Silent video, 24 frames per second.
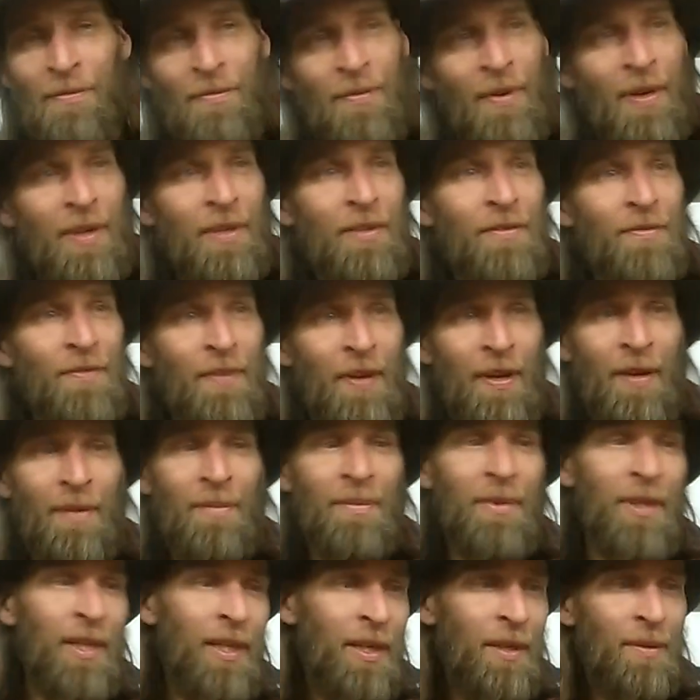friends,
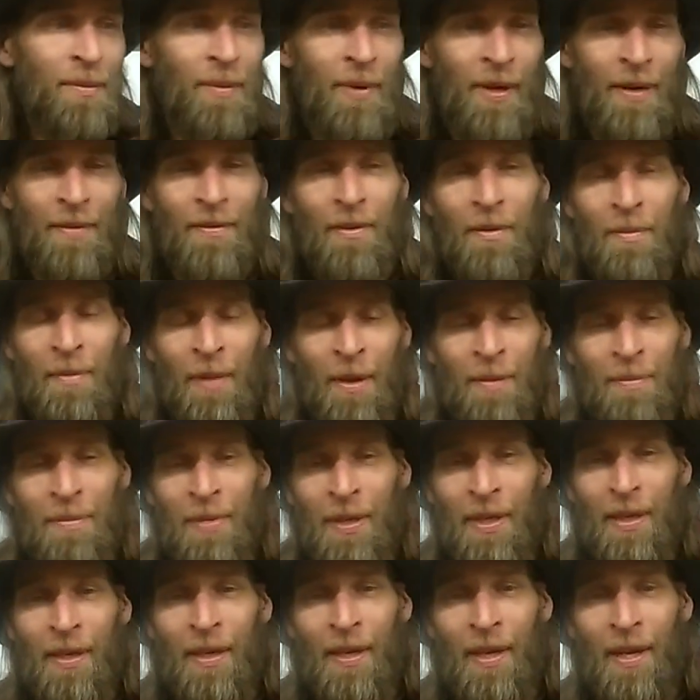family, whatever it might
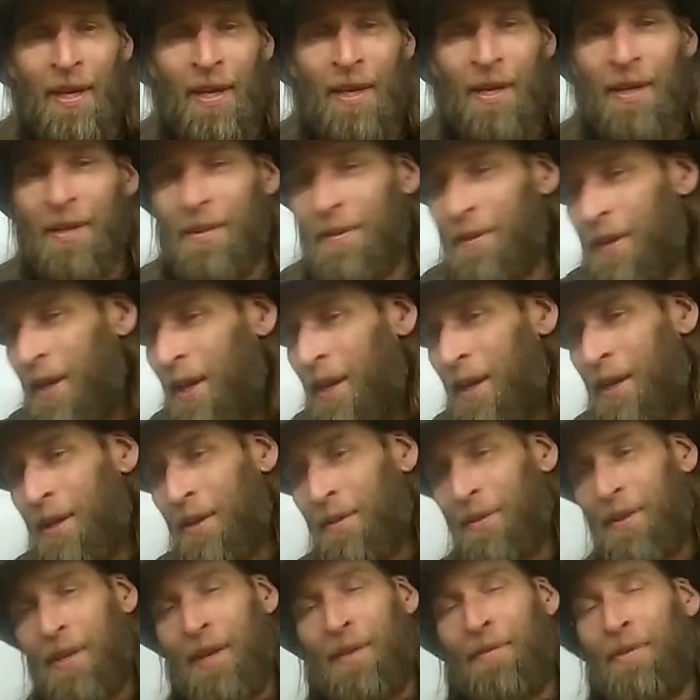be,
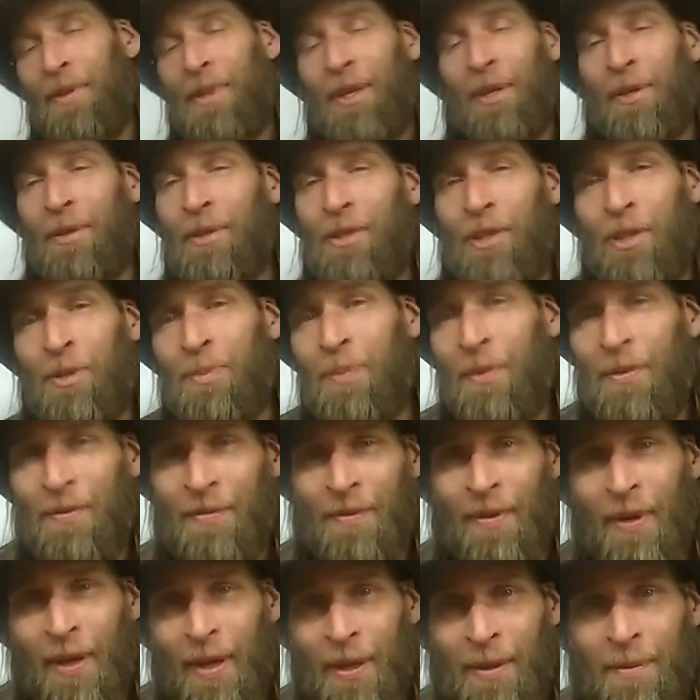then everything will just be
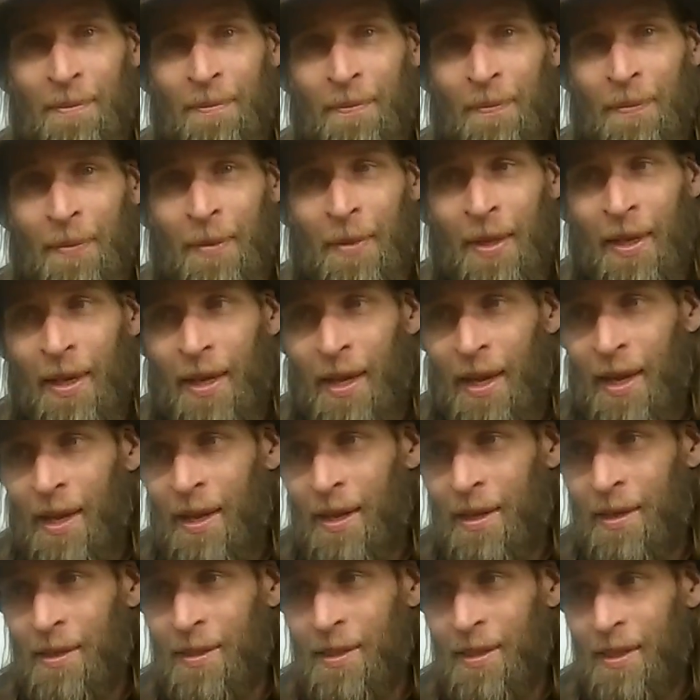fine.
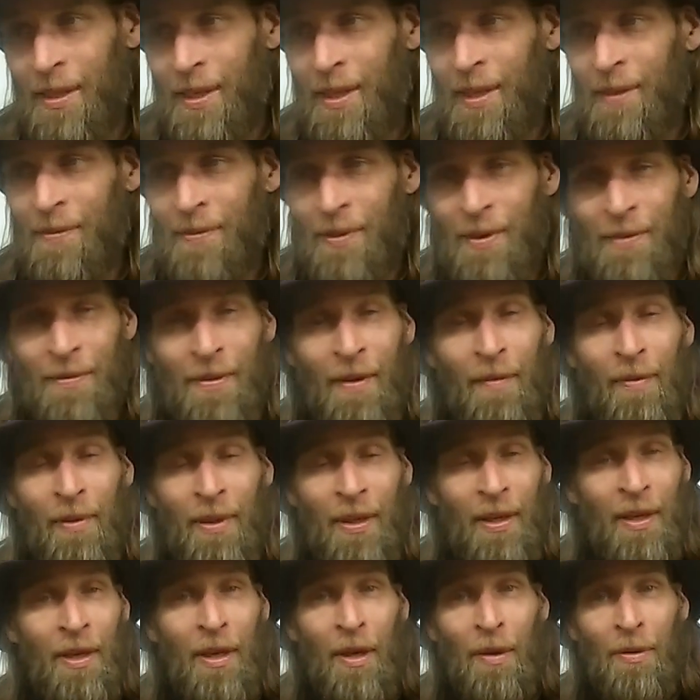And even if
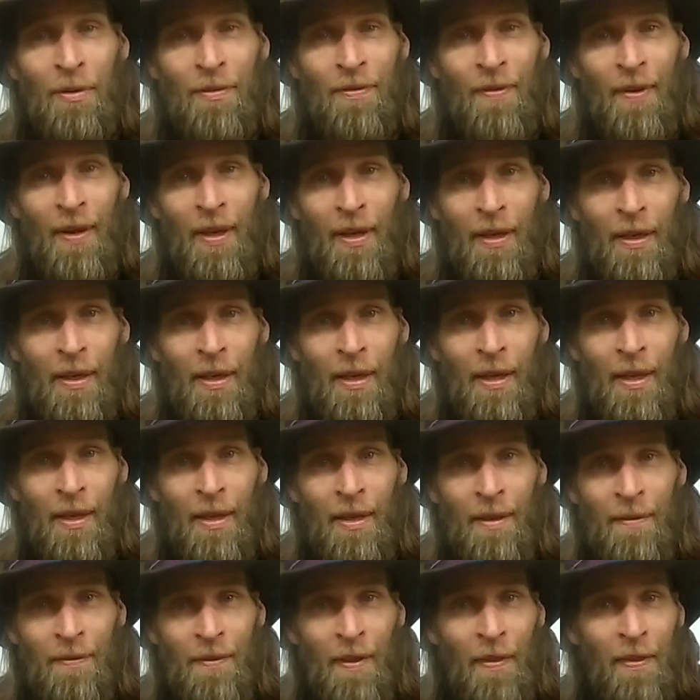everything goes fine,
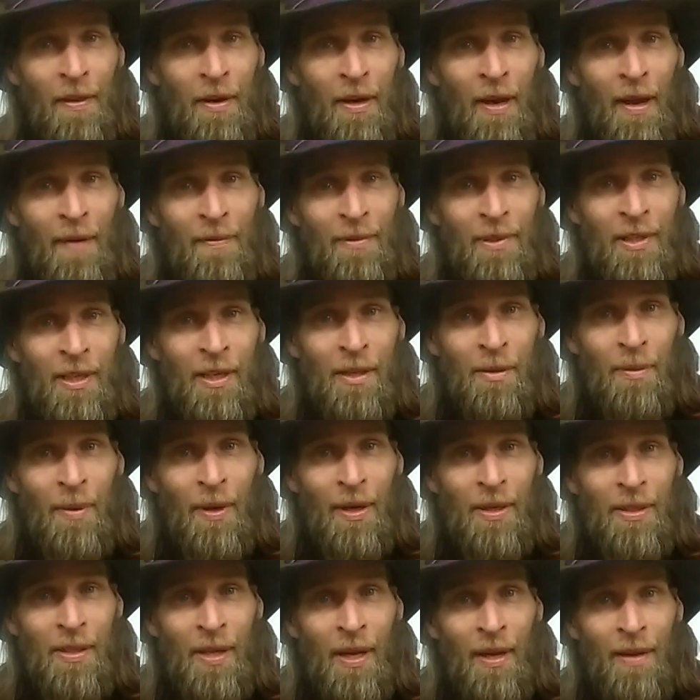then the novelty
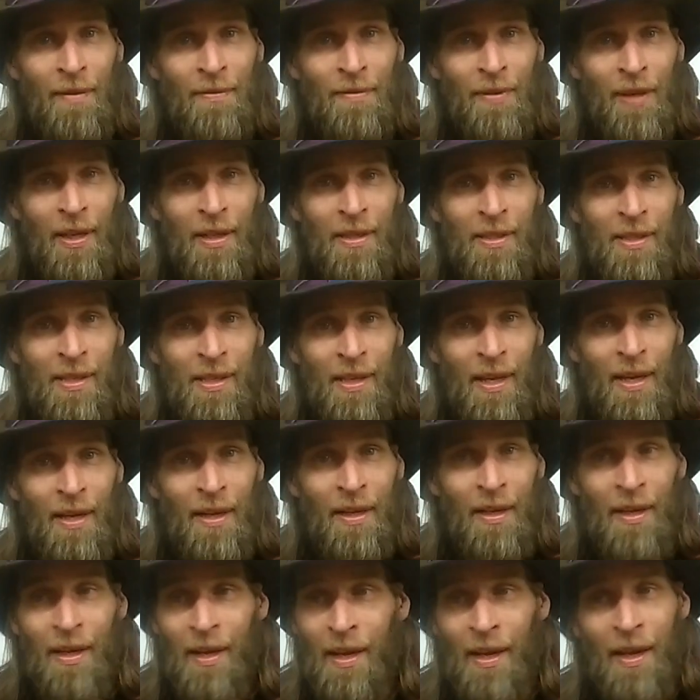wears off, let's
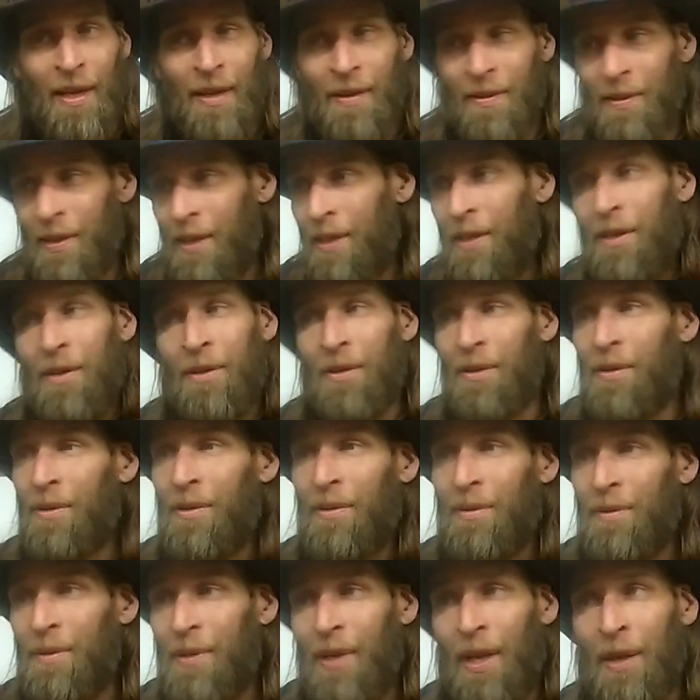say. And then
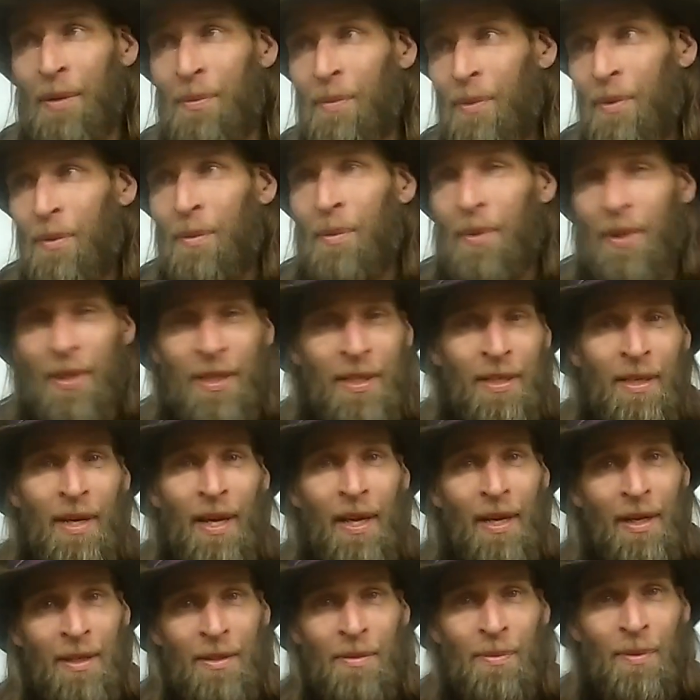you're like, well, what's
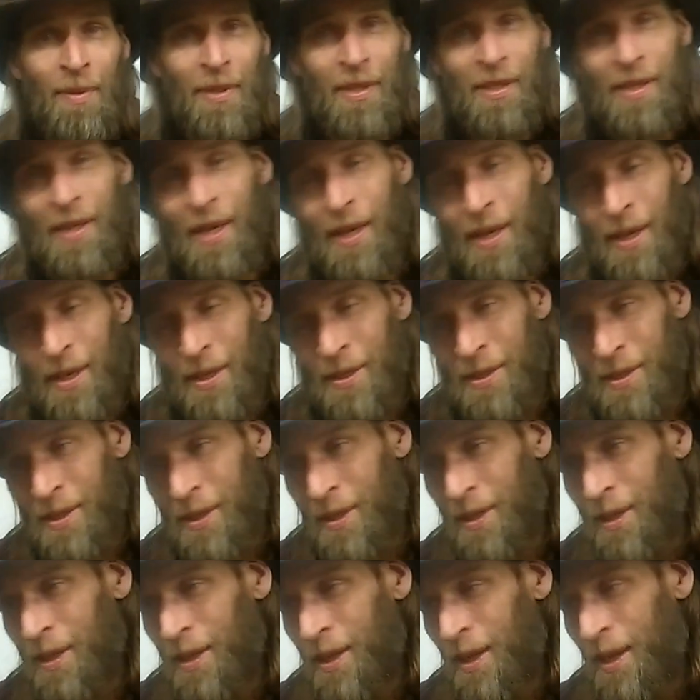next? What's next?
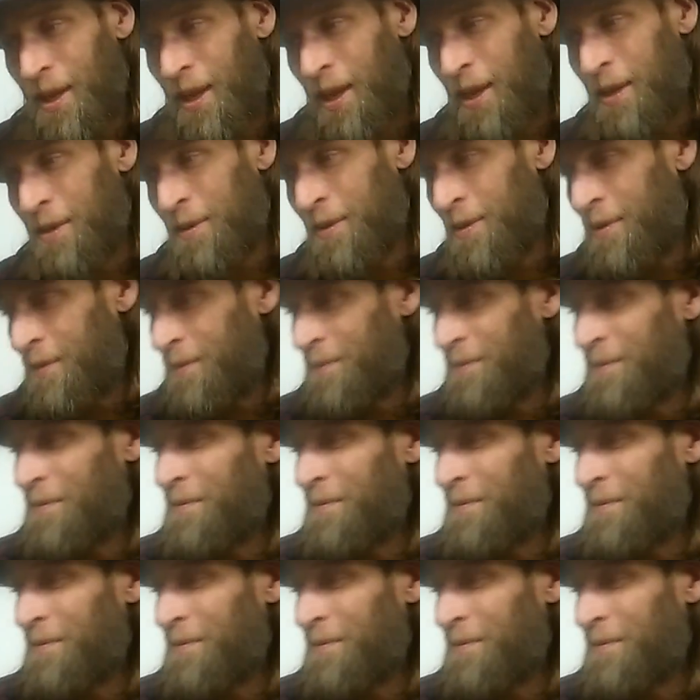And